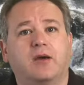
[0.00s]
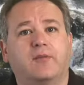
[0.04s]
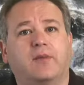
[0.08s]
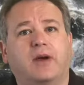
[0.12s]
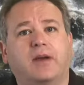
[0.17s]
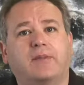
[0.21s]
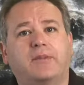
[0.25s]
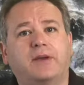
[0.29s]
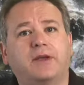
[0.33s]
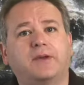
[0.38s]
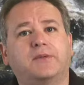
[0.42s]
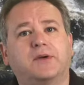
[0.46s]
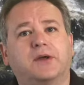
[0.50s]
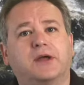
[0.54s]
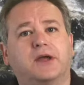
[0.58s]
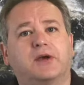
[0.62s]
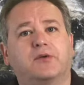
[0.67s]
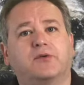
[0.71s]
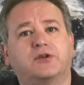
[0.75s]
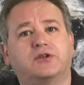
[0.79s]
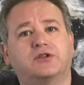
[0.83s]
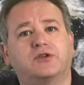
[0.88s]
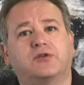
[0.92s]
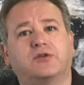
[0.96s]
By people
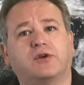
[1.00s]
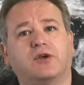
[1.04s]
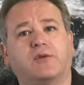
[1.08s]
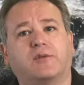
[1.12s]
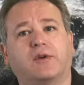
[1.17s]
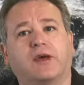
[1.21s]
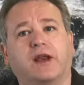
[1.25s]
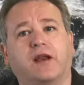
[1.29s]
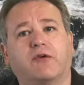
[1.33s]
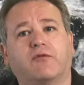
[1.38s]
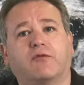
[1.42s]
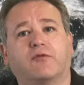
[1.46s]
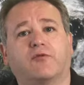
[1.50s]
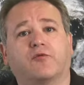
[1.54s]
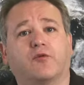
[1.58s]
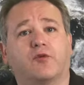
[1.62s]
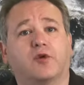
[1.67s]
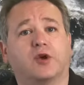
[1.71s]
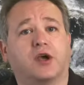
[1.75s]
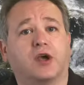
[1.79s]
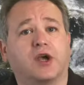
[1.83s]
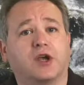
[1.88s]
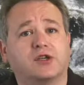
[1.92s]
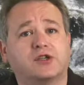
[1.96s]
here, we're talking about everyone
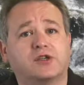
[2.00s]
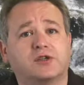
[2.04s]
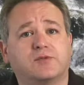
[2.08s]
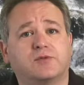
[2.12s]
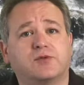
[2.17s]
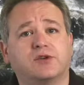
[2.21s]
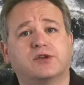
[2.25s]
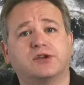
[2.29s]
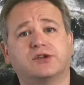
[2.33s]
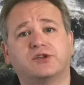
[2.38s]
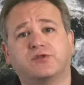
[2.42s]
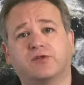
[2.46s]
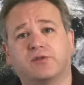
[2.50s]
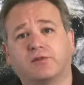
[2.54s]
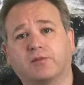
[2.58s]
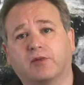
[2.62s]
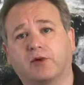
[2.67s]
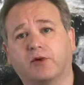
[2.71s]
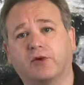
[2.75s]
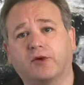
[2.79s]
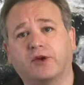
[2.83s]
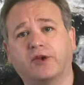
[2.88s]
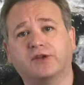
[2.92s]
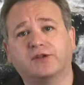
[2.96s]
from customers to
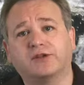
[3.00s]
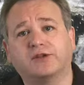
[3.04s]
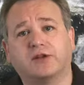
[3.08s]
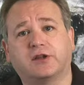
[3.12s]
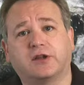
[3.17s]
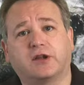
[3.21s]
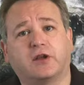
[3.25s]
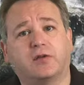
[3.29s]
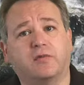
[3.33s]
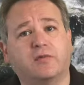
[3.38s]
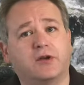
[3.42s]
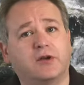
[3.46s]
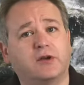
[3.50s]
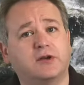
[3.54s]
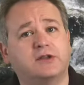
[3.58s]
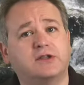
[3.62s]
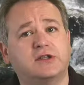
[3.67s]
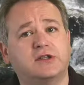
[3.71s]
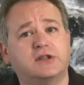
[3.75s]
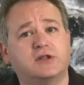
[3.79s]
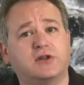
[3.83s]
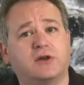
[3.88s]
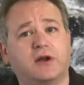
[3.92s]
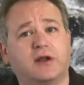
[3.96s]
employees to the
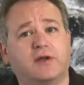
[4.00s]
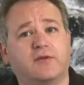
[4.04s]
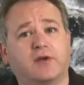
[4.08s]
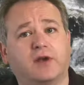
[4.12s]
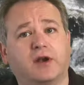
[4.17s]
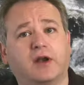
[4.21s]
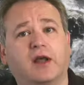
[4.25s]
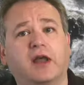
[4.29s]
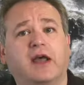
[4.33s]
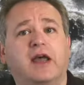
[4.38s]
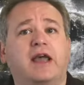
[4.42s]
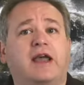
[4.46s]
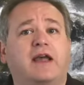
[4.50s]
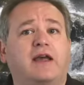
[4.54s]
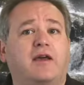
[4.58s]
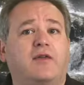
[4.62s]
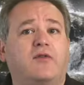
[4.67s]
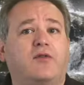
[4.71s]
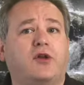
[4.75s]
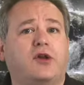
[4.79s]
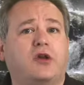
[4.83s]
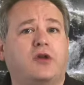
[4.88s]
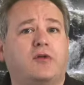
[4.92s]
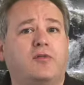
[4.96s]
communities you live in
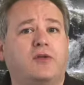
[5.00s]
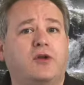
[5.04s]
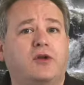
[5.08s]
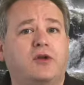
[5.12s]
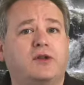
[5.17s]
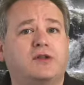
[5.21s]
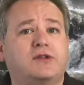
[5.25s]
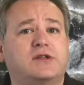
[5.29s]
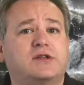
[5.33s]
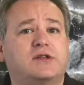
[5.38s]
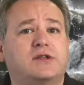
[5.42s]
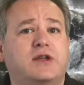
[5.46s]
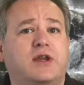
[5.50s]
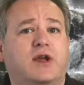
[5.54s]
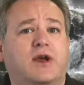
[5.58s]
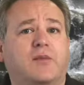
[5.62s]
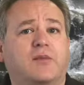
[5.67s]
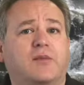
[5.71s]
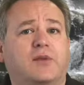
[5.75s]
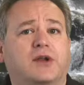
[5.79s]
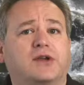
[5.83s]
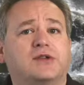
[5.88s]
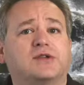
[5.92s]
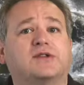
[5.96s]
and the communities and
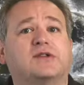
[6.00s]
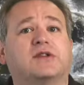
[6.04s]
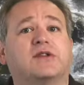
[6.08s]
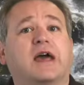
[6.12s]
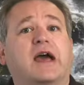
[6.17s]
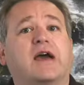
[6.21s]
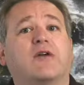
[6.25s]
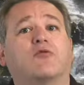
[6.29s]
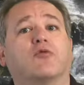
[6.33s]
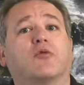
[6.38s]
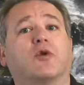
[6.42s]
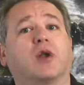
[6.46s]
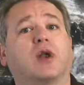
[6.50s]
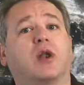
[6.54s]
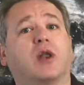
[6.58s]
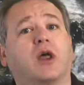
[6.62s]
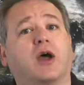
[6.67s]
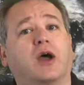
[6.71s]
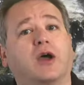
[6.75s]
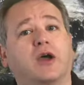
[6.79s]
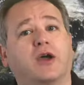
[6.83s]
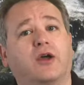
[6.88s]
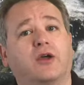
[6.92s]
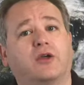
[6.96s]
companies that
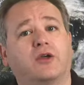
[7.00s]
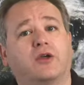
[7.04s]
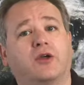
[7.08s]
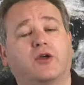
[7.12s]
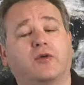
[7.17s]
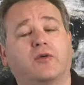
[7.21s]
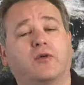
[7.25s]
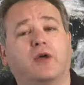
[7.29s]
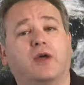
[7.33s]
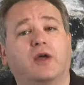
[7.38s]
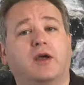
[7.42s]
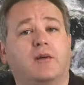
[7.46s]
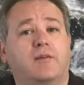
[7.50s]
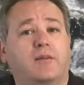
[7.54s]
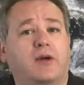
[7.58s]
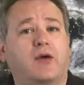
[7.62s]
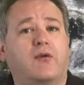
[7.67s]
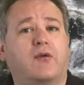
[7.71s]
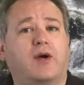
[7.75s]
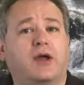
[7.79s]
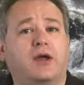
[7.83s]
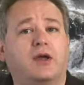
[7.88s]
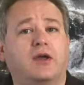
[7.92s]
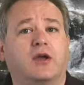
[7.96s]
rely on you. By
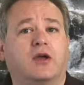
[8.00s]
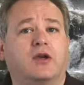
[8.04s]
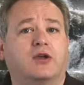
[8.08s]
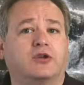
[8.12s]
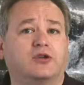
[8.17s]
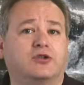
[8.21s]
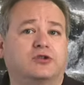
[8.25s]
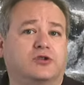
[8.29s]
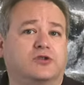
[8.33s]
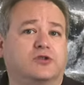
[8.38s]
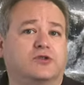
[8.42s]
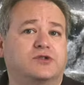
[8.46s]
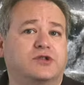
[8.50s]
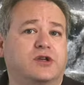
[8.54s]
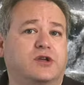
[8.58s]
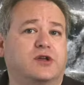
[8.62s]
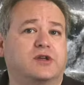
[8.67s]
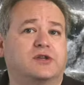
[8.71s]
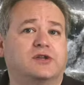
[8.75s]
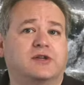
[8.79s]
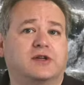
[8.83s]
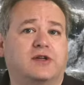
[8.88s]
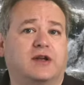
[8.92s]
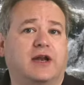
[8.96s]
the way, you should also
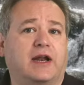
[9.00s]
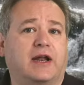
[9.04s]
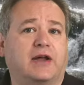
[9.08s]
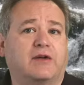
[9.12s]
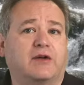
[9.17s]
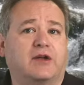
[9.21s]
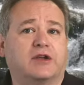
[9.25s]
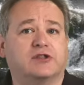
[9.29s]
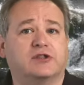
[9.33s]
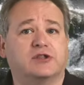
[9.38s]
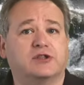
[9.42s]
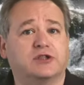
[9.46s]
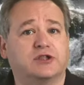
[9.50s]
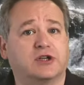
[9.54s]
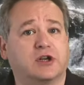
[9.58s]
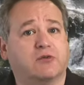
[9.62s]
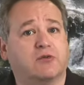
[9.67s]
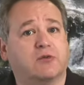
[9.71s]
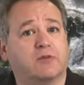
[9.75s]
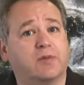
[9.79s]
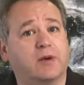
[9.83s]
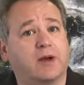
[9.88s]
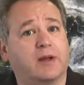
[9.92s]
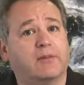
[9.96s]
consider nowadays the
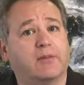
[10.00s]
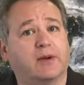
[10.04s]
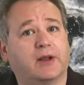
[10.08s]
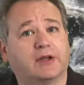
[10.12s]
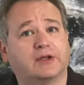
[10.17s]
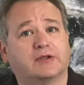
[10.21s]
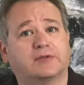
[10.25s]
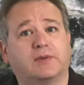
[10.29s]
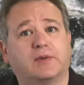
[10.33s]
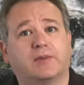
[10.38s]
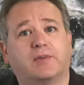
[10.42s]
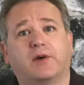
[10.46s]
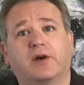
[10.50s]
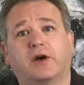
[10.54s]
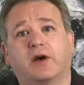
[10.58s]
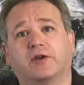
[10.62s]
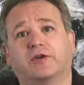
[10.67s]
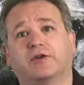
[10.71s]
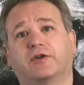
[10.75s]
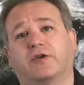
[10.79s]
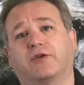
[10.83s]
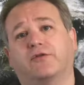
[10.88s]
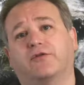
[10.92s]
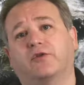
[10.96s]
general public to be
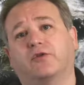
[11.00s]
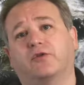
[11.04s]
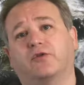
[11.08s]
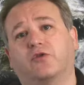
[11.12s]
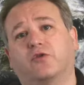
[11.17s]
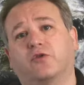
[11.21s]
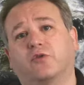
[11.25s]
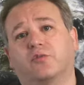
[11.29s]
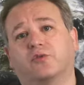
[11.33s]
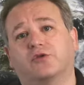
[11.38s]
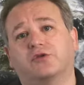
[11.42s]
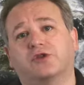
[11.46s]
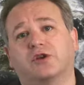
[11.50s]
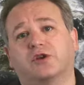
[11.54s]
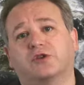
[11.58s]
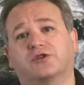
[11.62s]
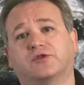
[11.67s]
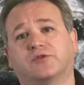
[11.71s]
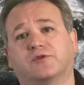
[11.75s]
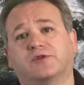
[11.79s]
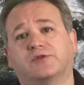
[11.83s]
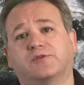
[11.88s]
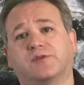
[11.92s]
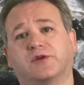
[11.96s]
part of your corporate
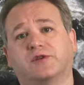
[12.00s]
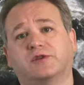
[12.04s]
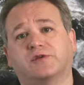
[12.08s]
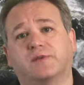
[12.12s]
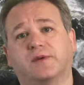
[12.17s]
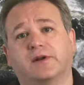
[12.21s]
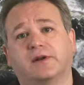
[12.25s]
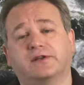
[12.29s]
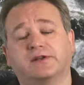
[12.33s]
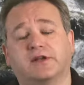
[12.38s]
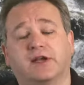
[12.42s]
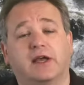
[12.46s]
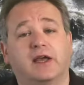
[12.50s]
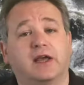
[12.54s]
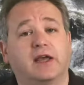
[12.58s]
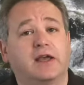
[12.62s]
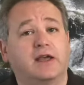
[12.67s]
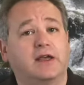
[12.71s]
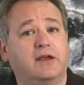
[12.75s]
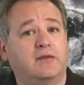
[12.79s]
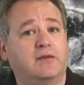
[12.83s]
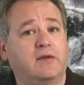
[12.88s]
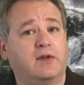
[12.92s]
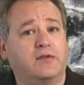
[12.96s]
social responsibility,
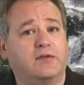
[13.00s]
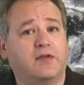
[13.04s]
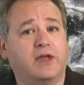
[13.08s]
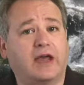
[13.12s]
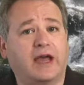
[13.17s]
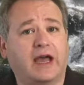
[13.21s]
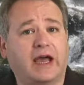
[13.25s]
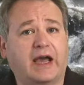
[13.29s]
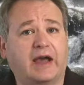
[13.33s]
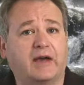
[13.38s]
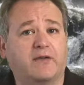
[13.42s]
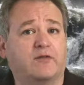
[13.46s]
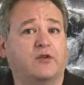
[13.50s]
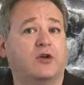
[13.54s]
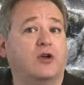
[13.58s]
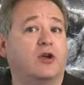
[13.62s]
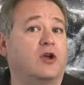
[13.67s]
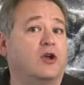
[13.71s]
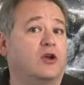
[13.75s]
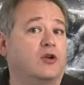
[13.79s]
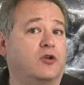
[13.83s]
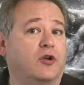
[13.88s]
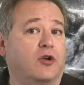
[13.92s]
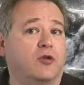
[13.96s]
even if they have
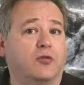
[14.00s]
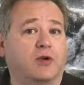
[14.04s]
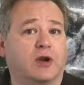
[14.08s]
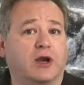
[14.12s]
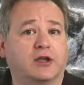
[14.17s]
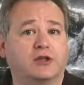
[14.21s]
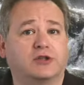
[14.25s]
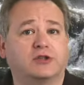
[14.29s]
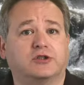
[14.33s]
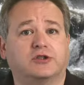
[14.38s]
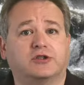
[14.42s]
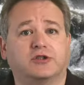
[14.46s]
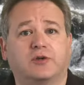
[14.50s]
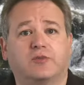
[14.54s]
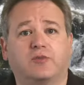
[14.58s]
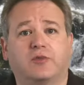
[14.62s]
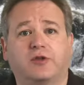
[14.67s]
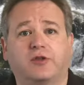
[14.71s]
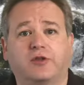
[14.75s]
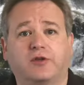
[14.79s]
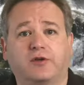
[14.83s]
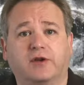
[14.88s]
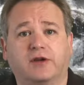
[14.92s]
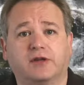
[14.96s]
no relationship
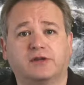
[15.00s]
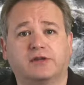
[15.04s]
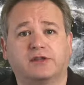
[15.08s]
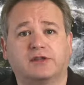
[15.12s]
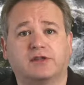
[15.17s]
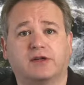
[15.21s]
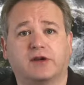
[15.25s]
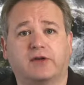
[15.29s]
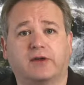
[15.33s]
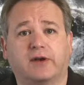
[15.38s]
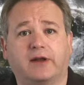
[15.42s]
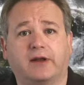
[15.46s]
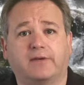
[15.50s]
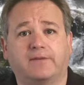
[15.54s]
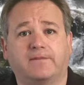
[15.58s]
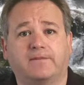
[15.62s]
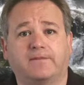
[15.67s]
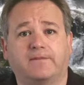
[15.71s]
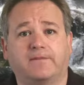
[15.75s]
with you necessarily.